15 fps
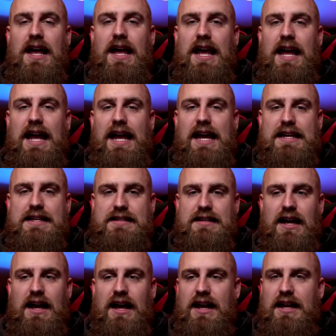is
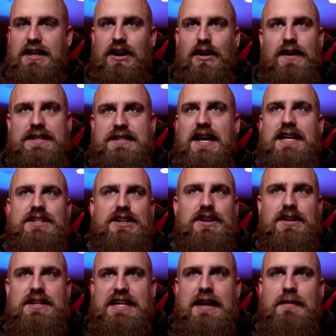uh you know it's a, it's a good
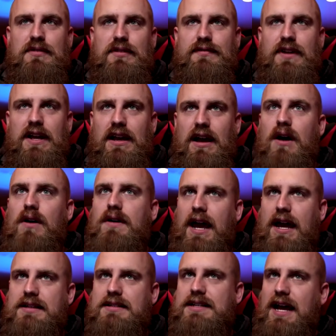example of like
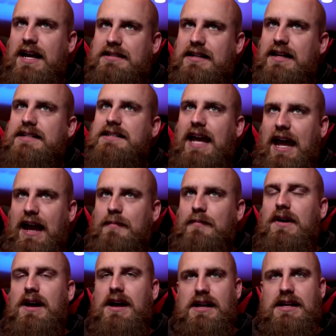okay this guy's a nice
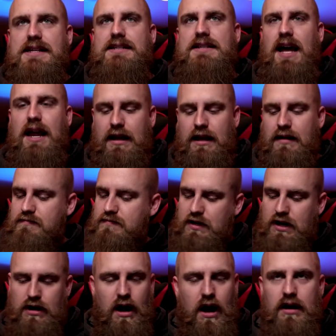camera he's got a
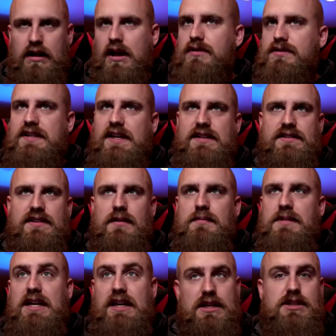good audio system
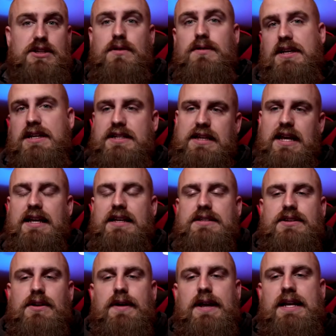he can do these things
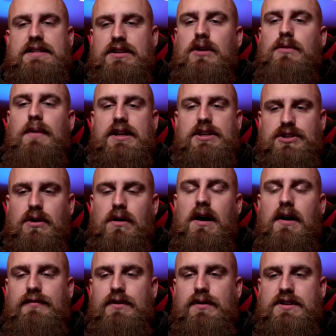so it's a good way to show
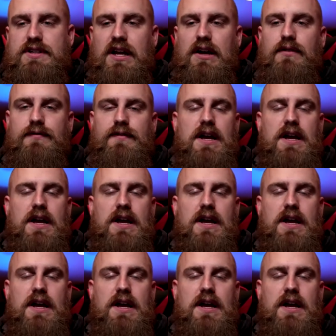off yourself